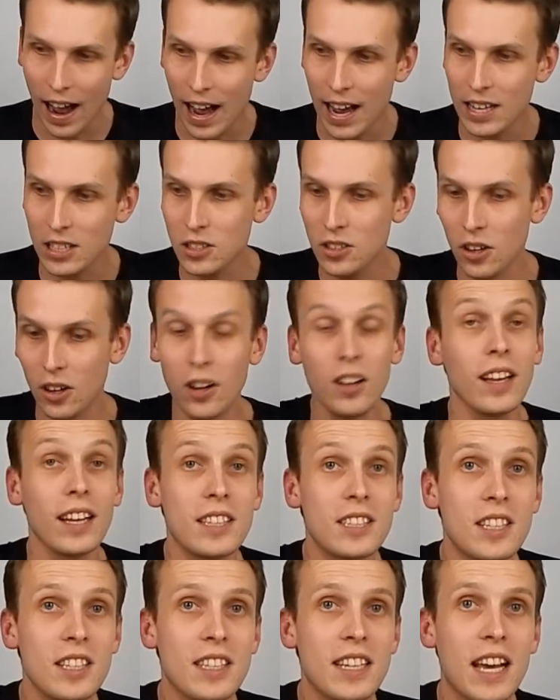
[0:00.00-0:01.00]
So
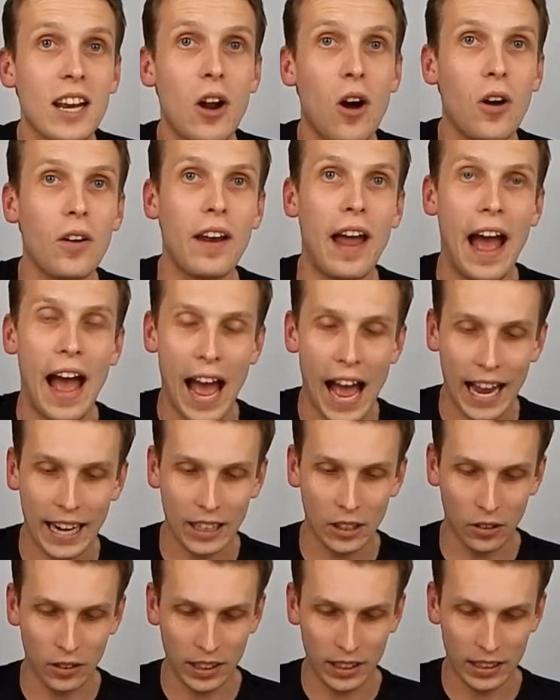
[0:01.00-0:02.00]
let's just get on hacking
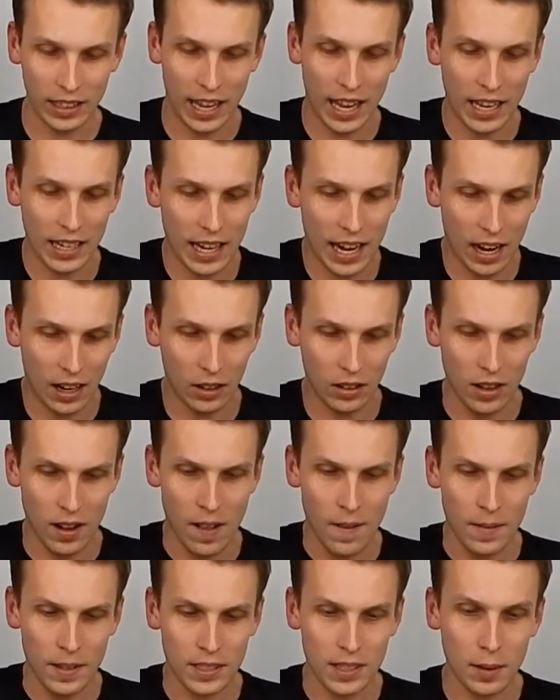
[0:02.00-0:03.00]
on in there. Now,
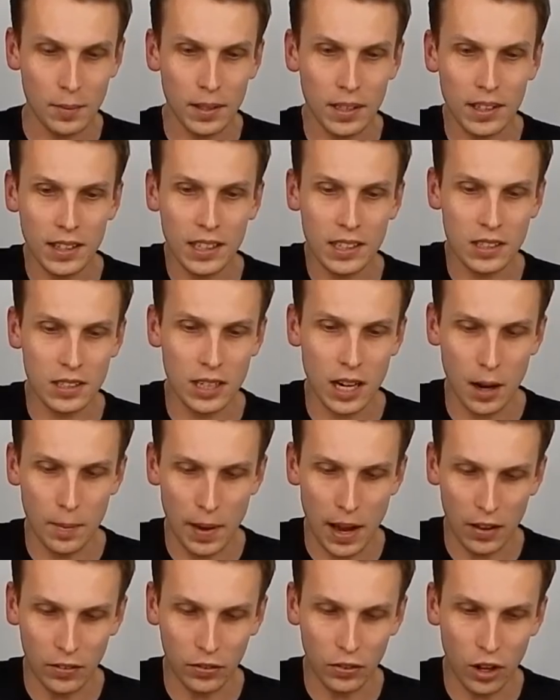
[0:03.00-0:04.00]
some of the things that come
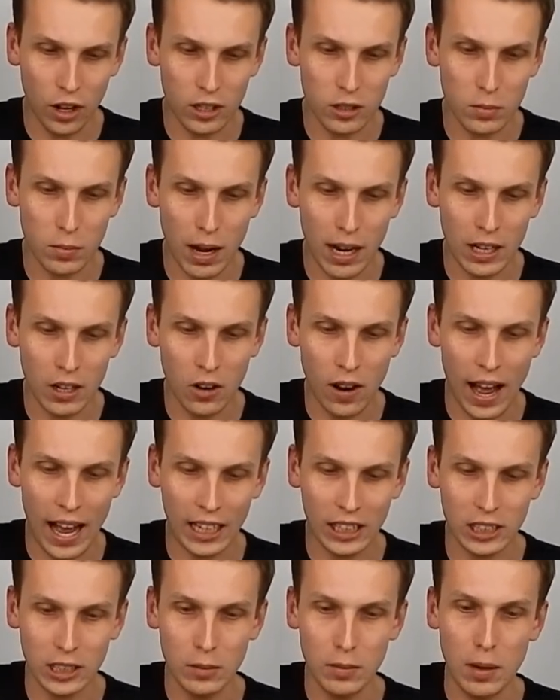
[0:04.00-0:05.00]
out first might not
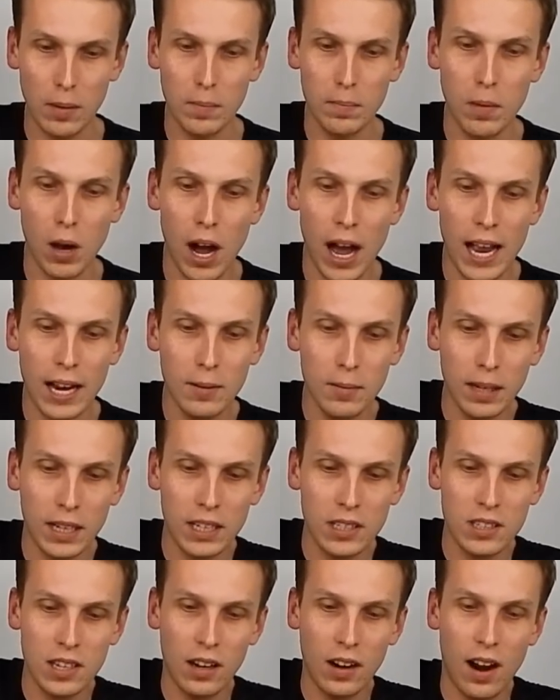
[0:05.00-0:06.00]
actually be mine,
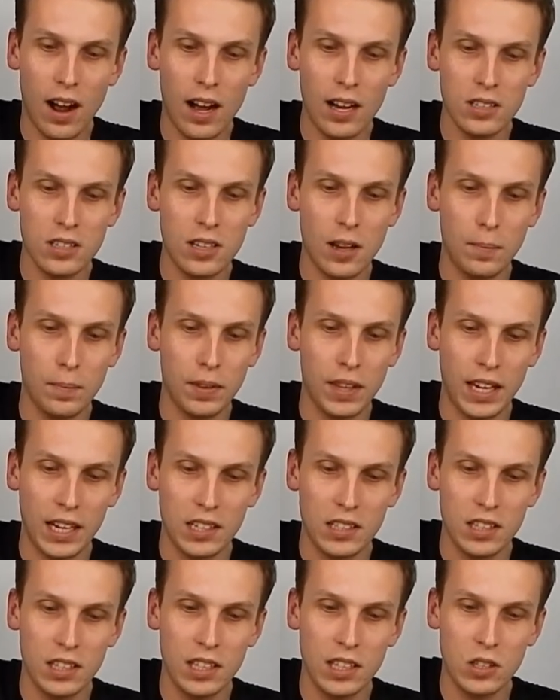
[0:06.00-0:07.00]
because there are some
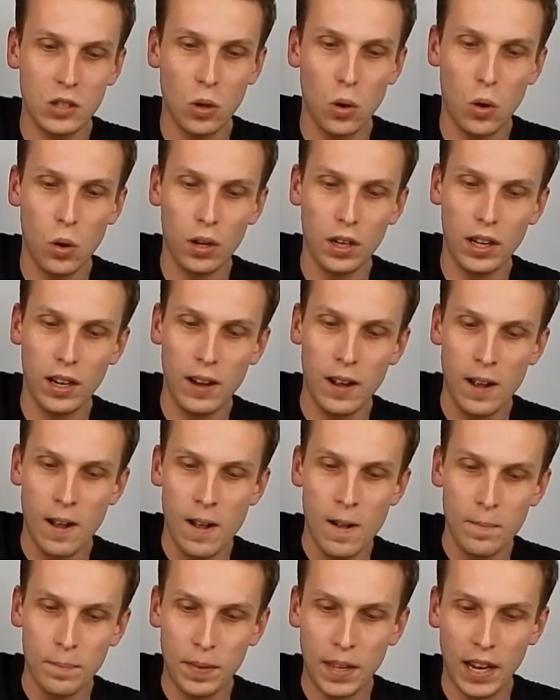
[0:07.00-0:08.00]
things in this order
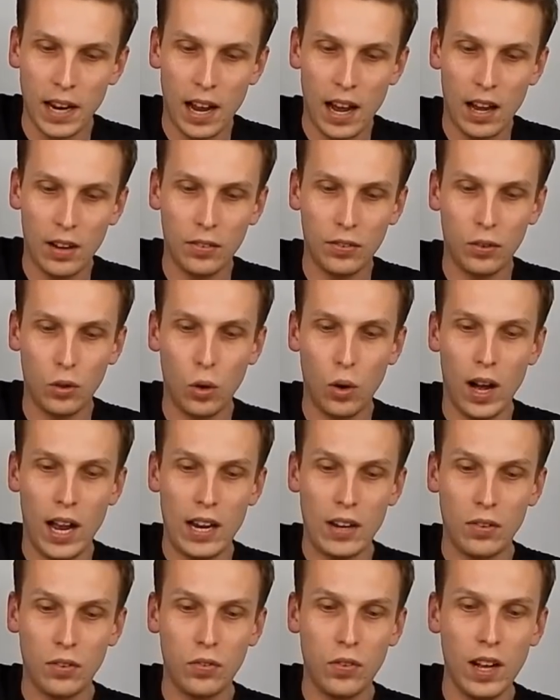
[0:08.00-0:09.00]
that are for
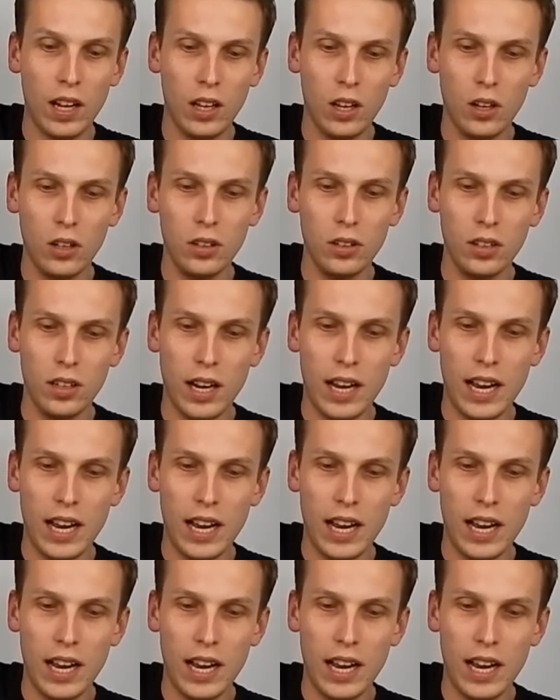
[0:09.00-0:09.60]
a fellow